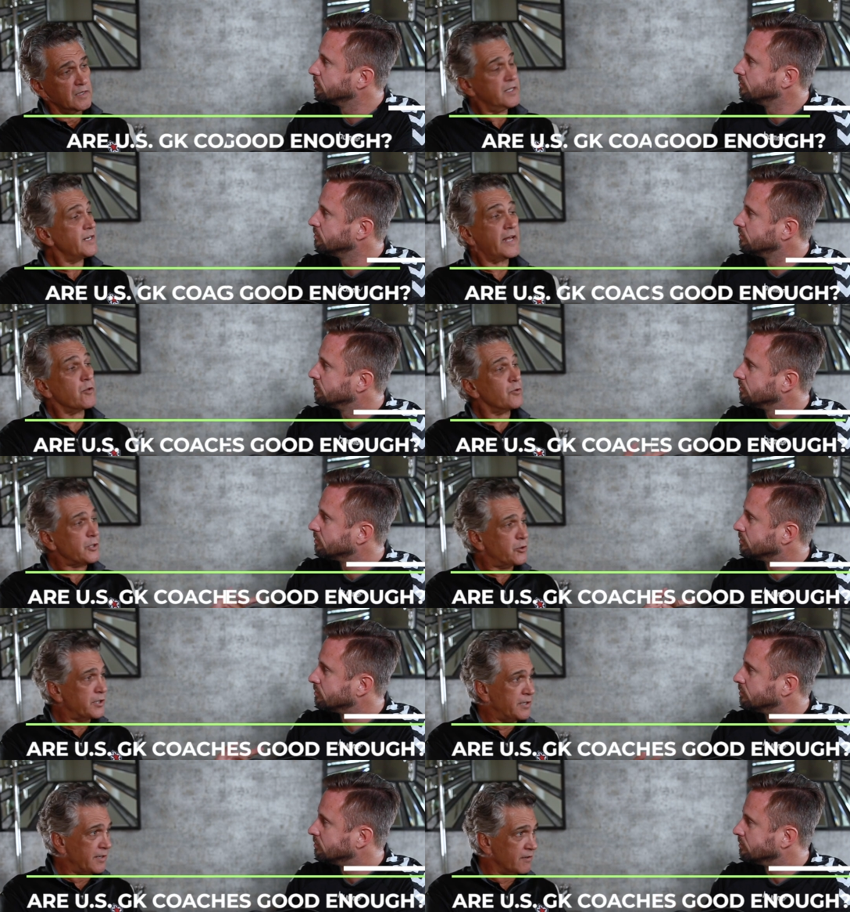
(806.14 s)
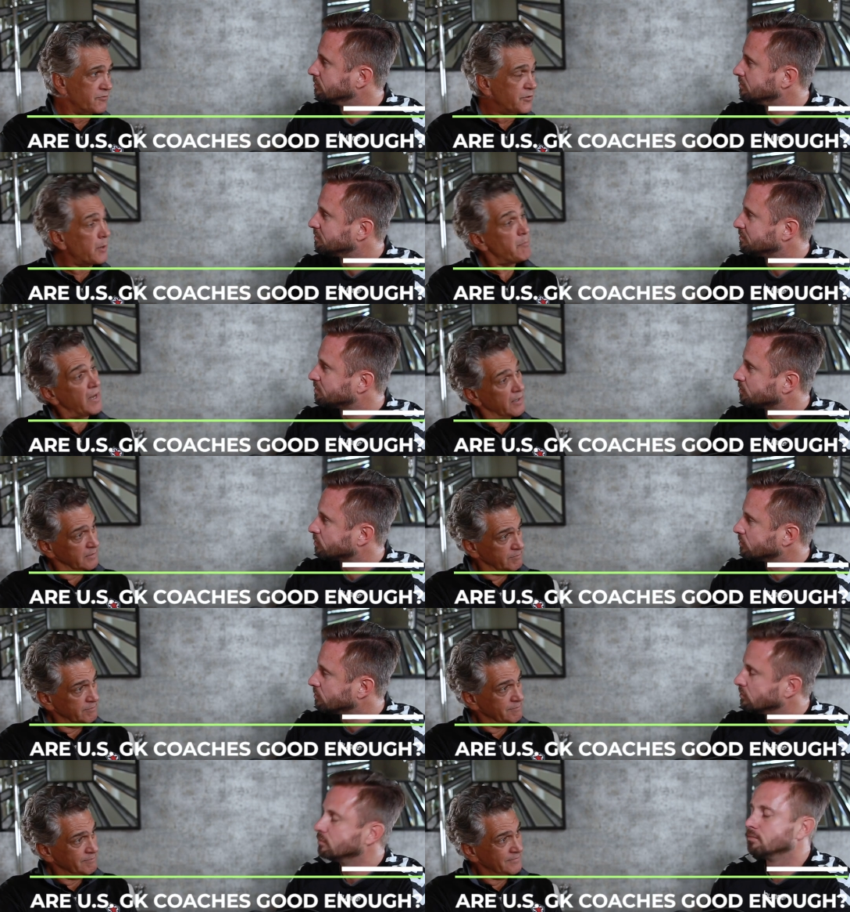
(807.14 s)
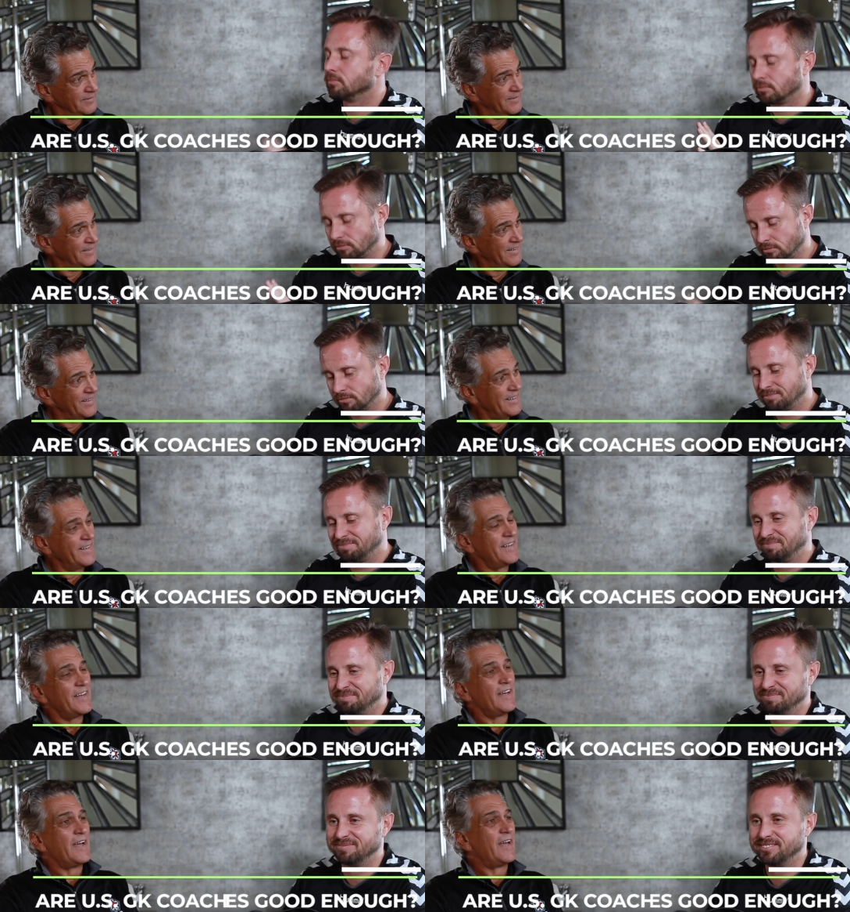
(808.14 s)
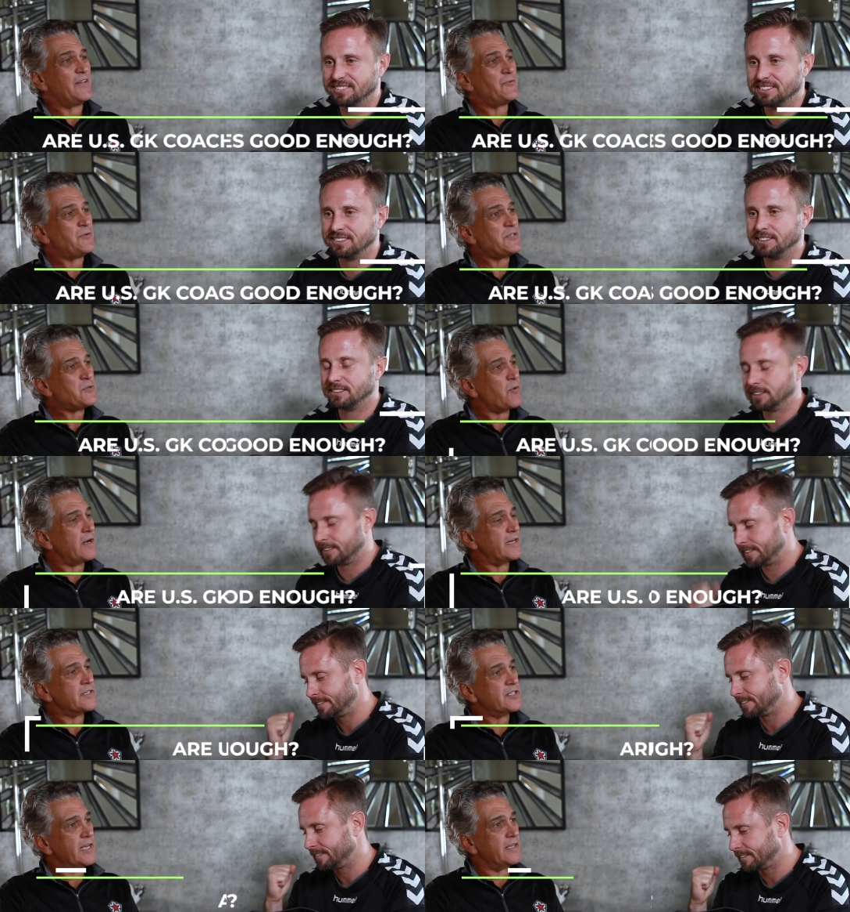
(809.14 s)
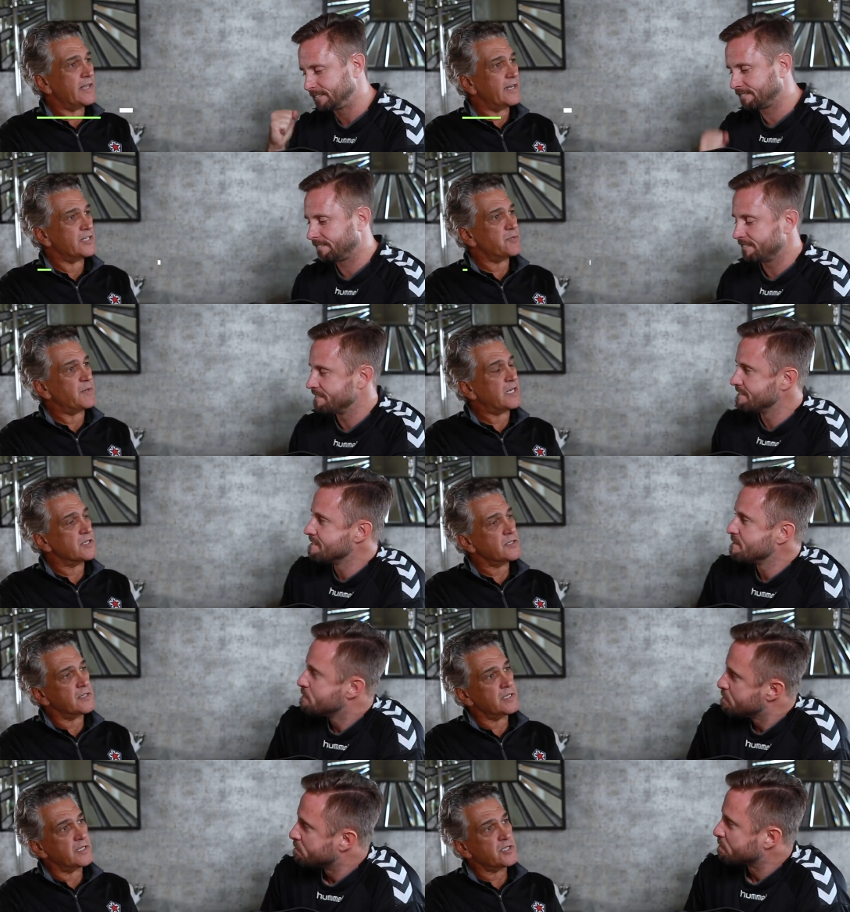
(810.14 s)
Speaker 1: They're not only good enough, they're better. And the reason why I say that is because of the